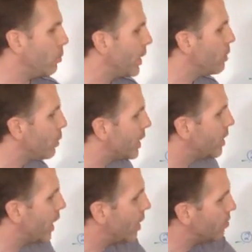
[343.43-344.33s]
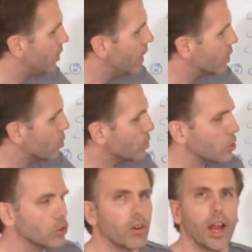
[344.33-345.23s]
We did have
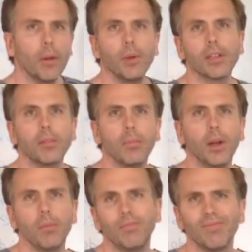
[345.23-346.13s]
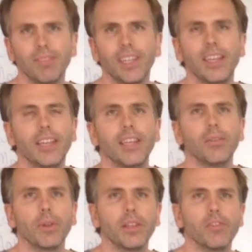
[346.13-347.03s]
social scribe, but it
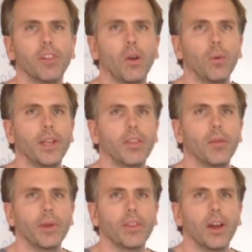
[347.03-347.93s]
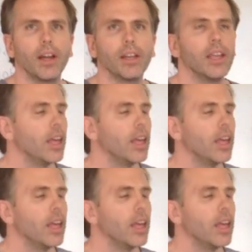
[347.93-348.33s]
didn't really flow, we thought.